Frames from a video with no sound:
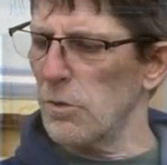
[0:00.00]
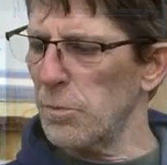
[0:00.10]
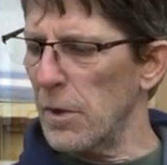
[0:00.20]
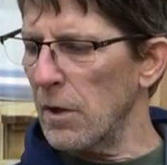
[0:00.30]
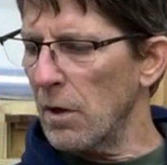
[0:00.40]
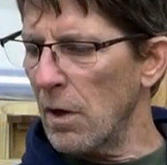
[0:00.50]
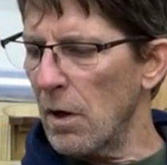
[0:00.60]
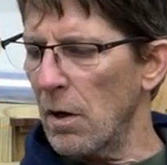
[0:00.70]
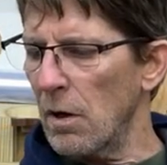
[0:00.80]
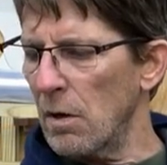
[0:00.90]
been,
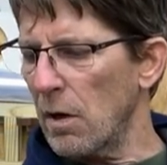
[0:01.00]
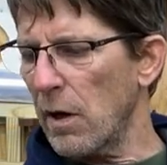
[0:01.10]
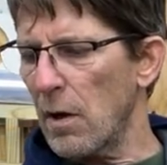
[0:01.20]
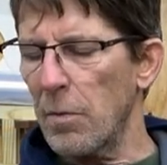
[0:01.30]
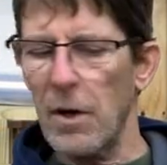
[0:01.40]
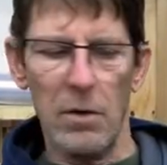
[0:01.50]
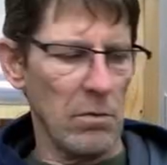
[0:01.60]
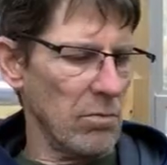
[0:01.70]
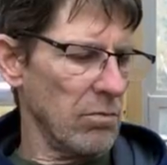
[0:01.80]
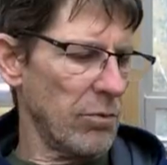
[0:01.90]
I got about
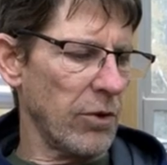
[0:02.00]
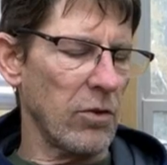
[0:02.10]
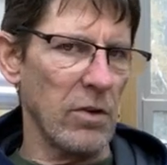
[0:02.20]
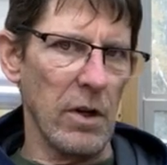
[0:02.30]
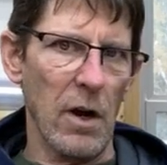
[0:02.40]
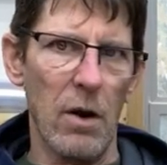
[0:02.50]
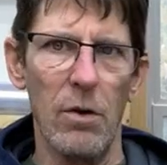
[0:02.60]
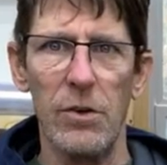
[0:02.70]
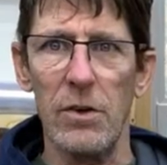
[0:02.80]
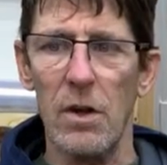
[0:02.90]
16
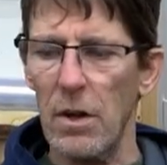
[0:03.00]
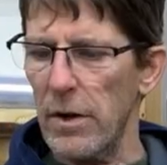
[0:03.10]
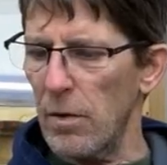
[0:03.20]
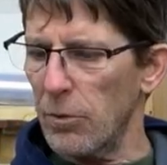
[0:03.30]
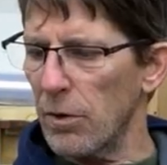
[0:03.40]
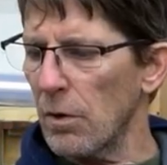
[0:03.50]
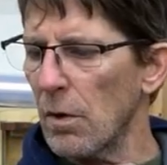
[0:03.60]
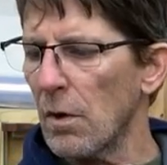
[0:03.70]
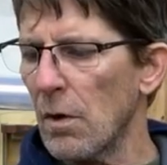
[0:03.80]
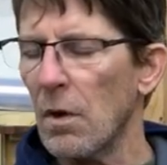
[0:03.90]
hours in the clamps.
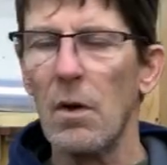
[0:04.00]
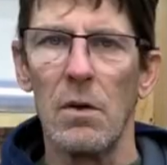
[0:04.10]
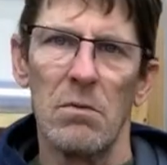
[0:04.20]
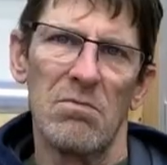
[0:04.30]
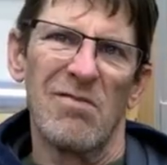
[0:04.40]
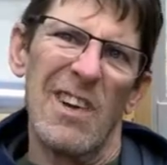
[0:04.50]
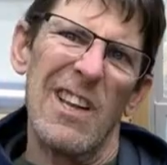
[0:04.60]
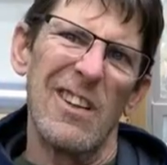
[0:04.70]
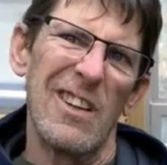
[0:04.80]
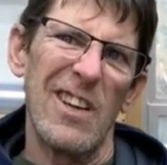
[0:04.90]
Got a
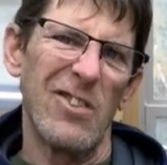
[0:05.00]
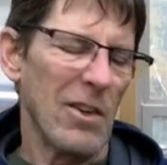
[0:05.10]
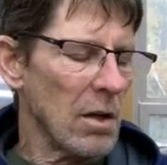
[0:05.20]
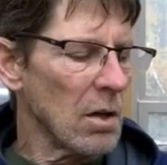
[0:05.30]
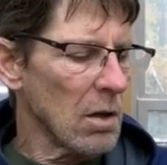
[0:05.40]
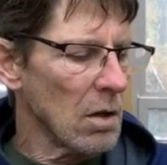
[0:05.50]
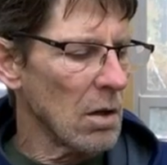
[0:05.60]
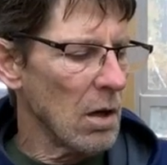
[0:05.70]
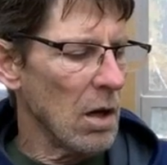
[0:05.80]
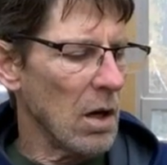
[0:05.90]
little lazy.
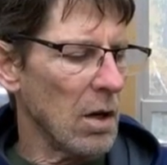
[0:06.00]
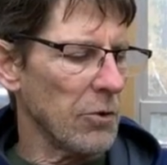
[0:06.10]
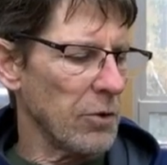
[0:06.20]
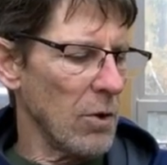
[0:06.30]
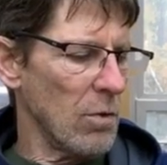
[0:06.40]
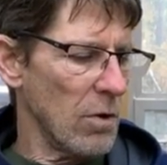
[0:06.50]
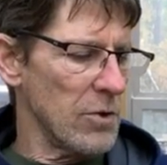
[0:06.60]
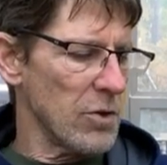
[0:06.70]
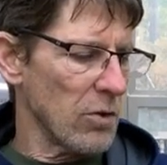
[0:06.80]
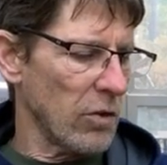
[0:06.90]
So
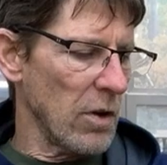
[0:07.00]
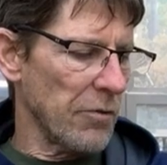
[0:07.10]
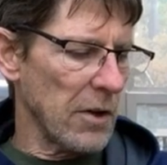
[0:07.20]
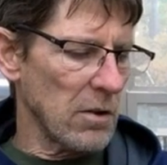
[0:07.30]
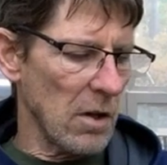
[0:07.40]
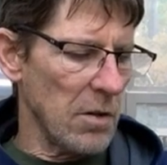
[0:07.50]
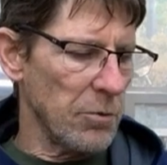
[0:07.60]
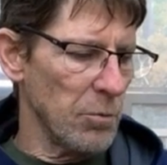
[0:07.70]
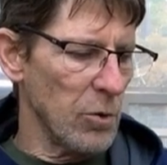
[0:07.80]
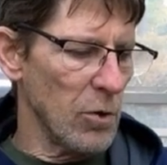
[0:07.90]
as you can see, I've got the clamps
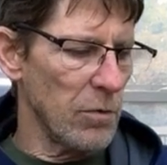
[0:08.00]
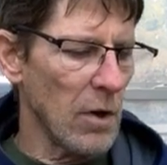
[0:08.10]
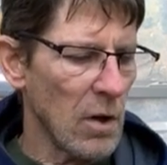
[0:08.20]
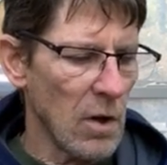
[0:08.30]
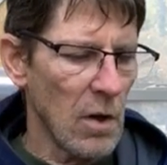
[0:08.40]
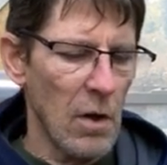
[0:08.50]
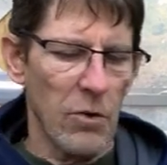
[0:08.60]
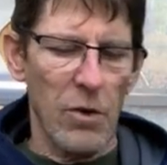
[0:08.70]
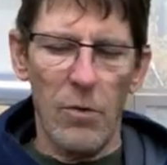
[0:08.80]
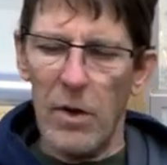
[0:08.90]
removed.
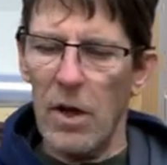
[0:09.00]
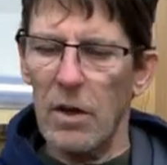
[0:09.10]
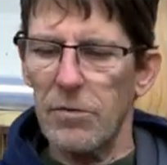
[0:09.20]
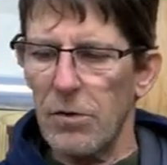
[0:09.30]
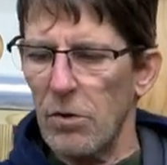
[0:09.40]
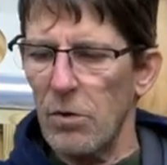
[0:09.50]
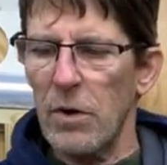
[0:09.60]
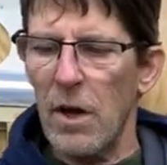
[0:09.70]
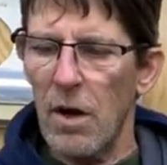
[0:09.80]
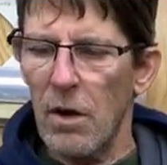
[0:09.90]
So all we got left to do
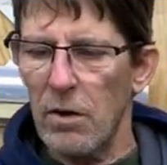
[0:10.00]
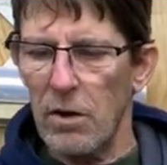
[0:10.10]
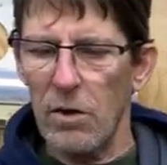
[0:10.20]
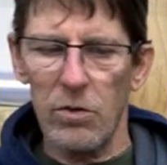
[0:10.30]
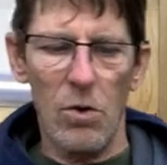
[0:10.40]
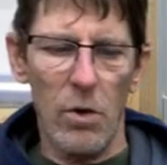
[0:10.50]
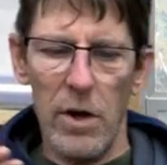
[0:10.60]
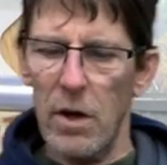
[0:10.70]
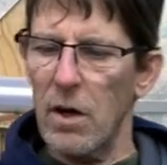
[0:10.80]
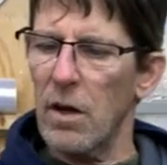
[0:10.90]
now is go
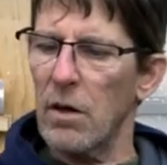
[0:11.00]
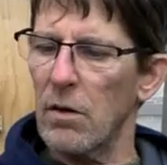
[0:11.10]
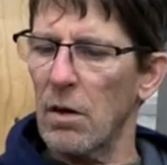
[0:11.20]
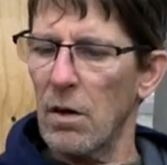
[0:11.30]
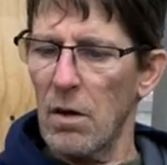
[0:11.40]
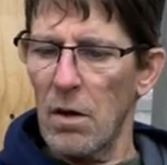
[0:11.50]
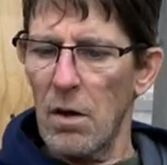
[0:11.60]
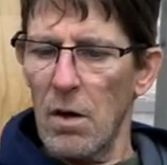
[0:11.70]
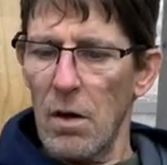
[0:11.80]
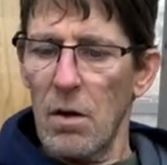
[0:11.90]
ahead and
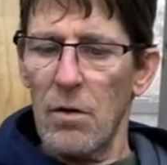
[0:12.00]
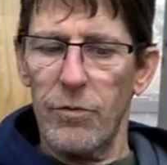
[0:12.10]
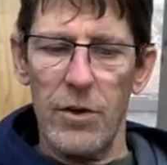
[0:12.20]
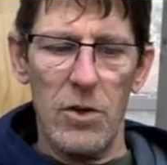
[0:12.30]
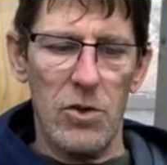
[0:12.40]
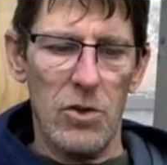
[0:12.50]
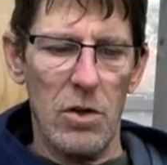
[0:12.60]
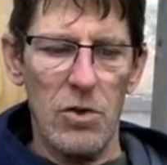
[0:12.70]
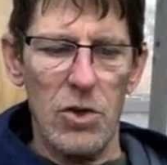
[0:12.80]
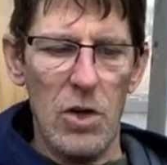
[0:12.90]
finish
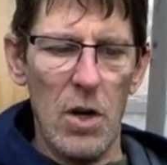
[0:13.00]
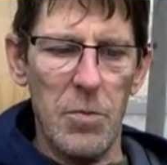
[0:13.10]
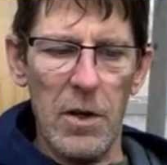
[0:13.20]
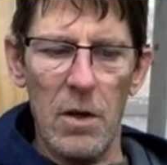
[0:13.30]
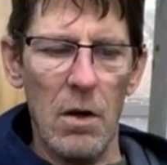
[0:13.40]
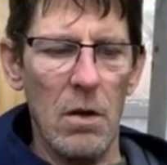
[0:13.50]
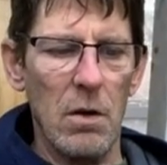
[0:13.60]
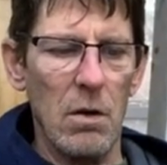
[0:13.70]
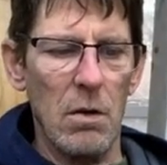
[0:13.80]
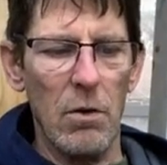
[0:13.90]
shaping,
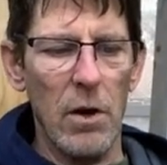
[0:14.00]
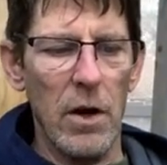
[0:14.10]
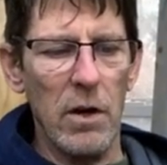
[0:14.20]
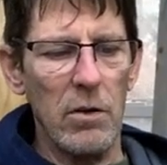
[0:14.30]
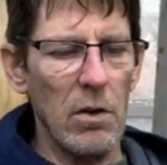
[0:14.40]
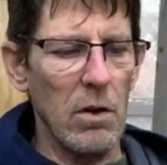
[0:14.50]
grind,